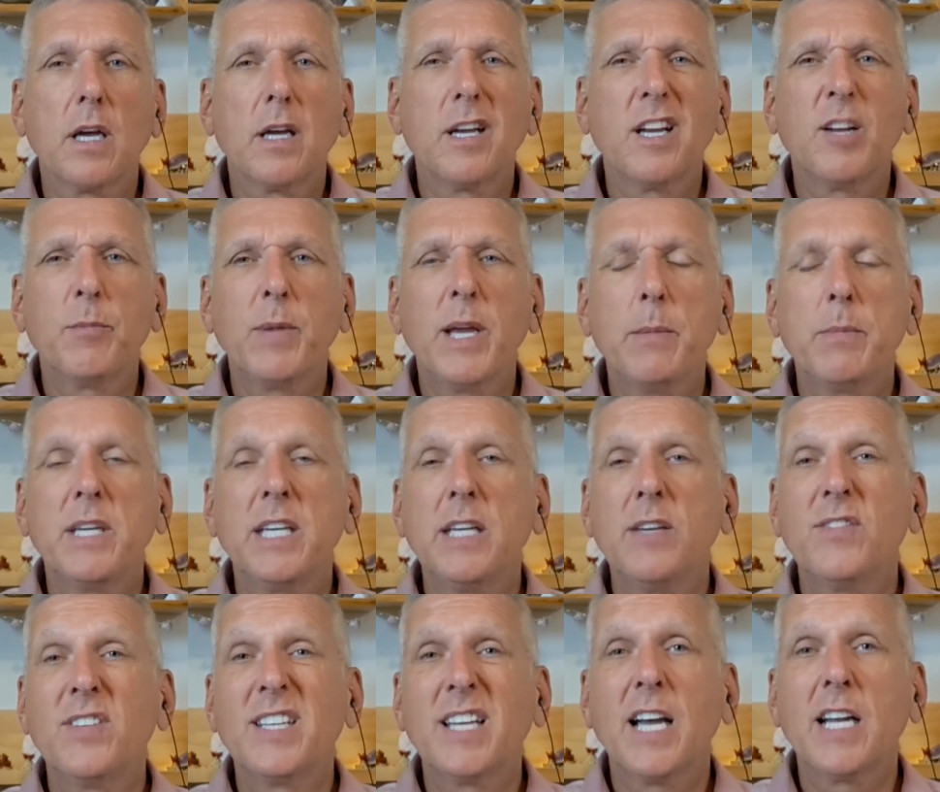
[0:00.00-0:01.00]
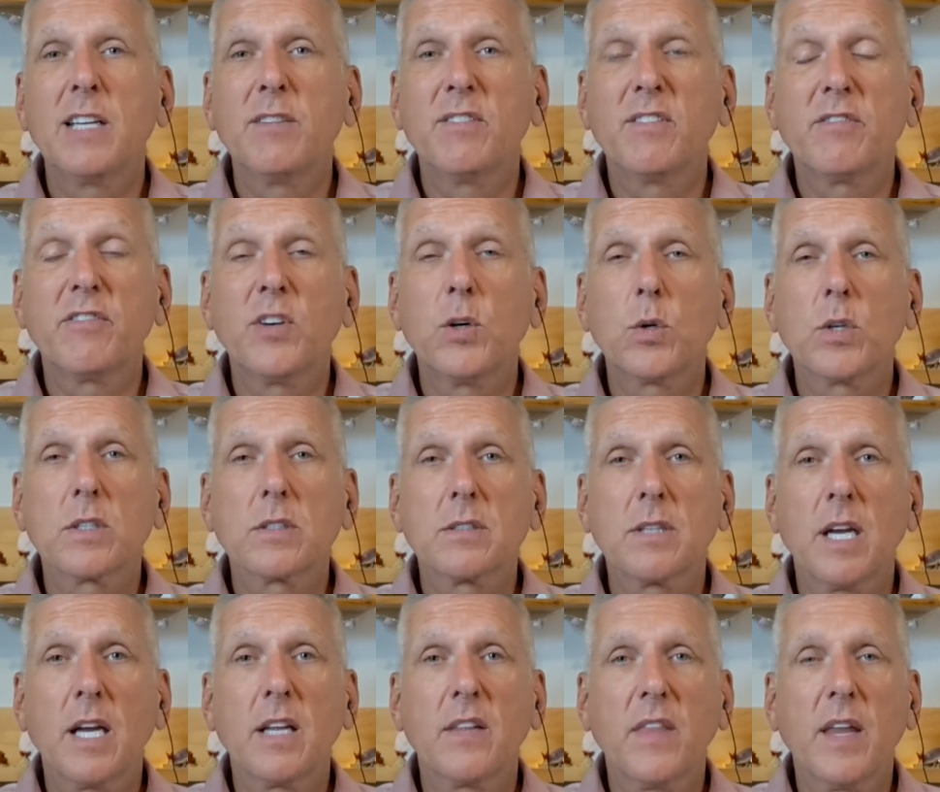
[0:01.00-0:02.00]
and maybe even not even focus
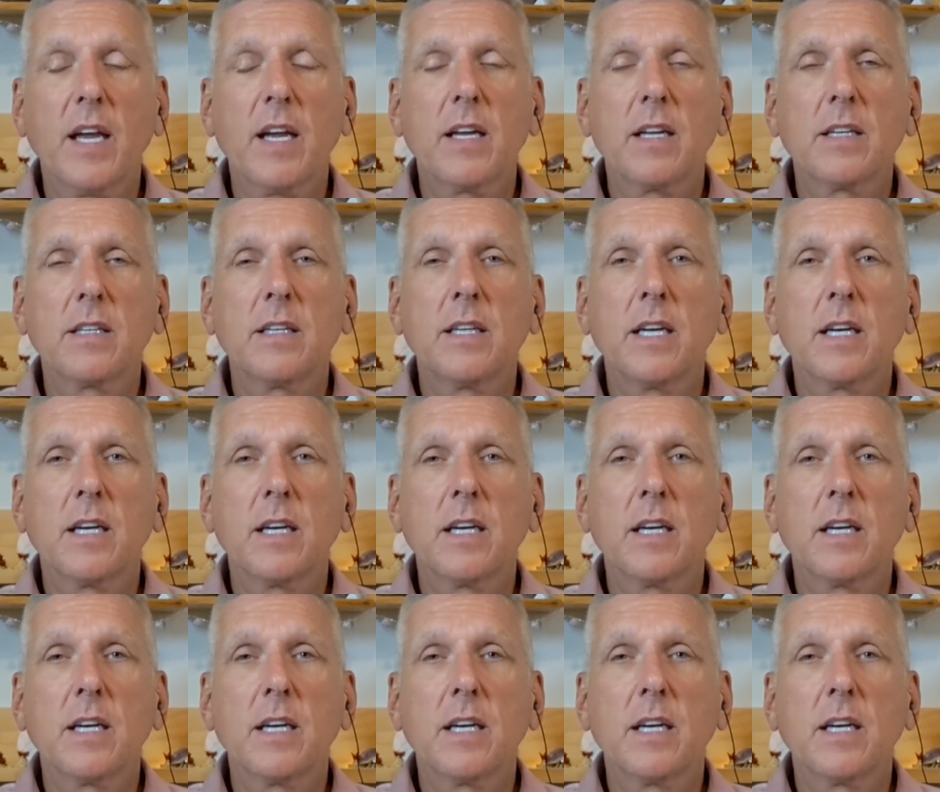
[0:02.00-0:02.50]
on that.